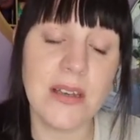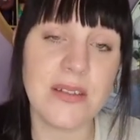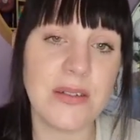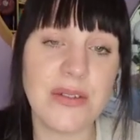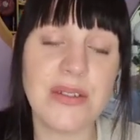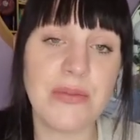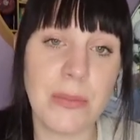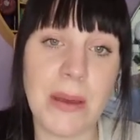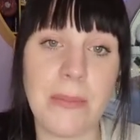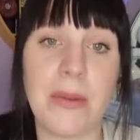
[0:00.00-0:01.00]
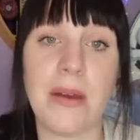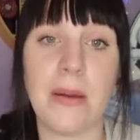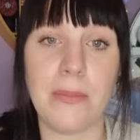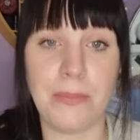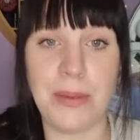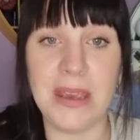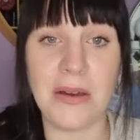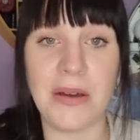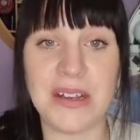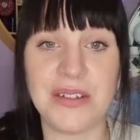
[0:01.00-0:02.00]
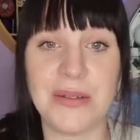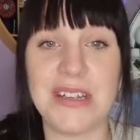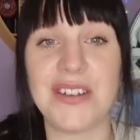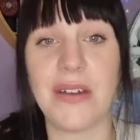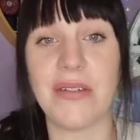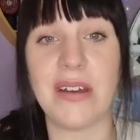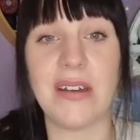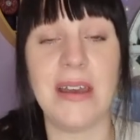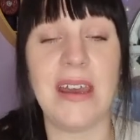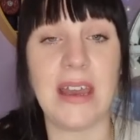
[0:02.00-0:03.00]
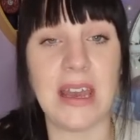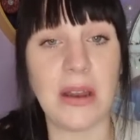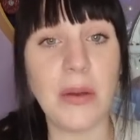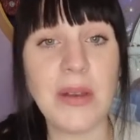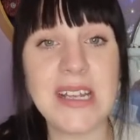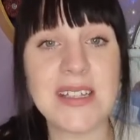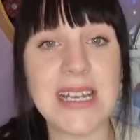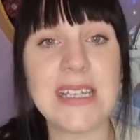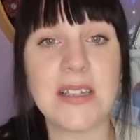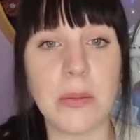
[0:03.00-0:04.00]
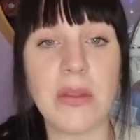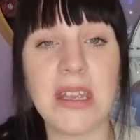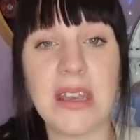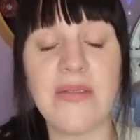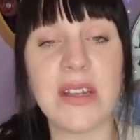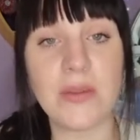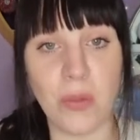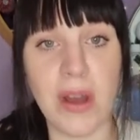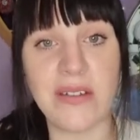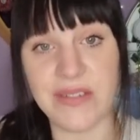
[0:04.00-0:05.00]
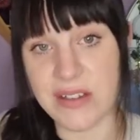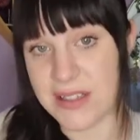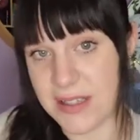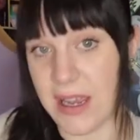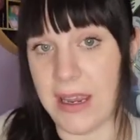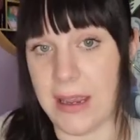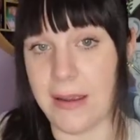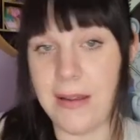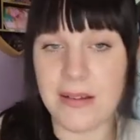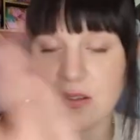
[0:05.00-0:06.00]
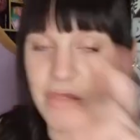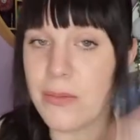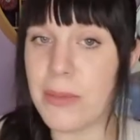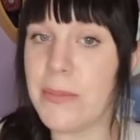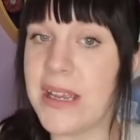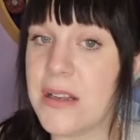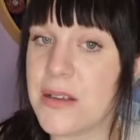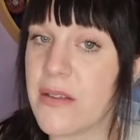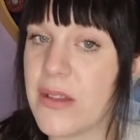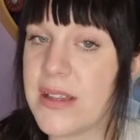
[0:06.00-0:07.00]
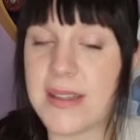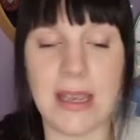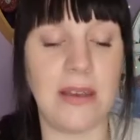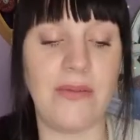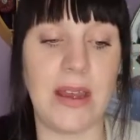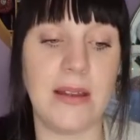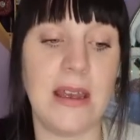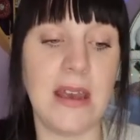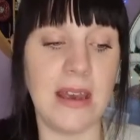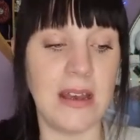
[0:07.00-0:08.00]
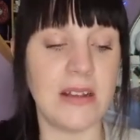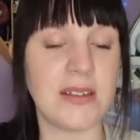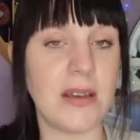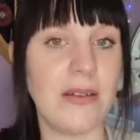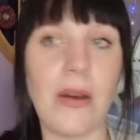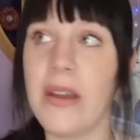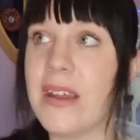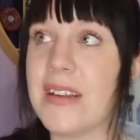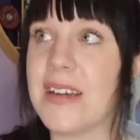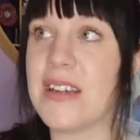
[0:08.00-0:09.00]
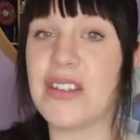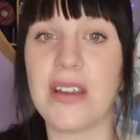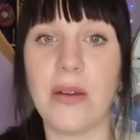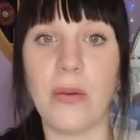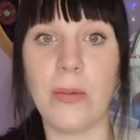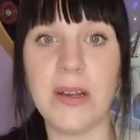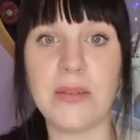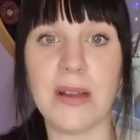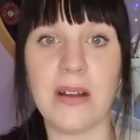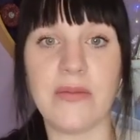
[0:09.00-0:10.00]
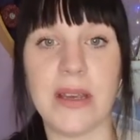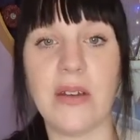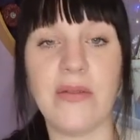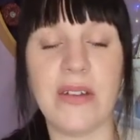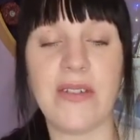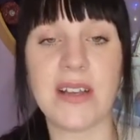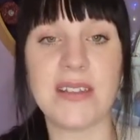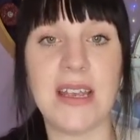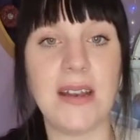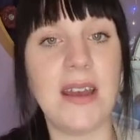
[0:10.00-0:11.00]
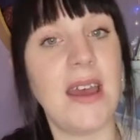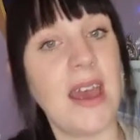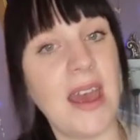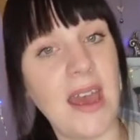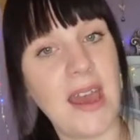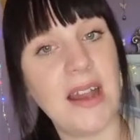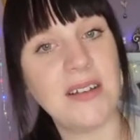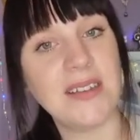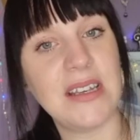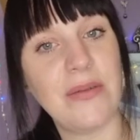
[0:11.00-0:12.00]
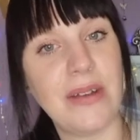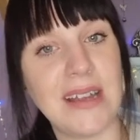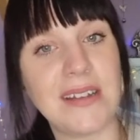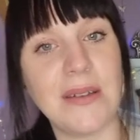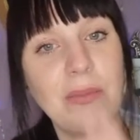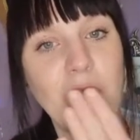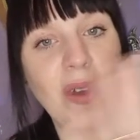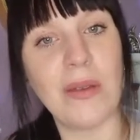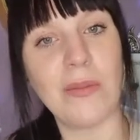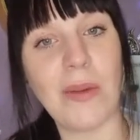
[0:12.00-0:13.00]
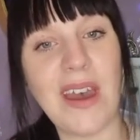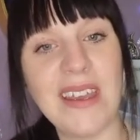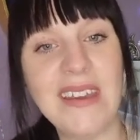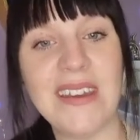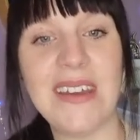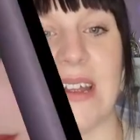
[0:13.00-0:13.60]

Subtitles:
So just remember, be kind to each other and only say something if it's worth saying. Don't be mean just for the sake of it. So I'm going to dash. Wish me luck for my COVID vaccine. And I'll see you all later. Bye.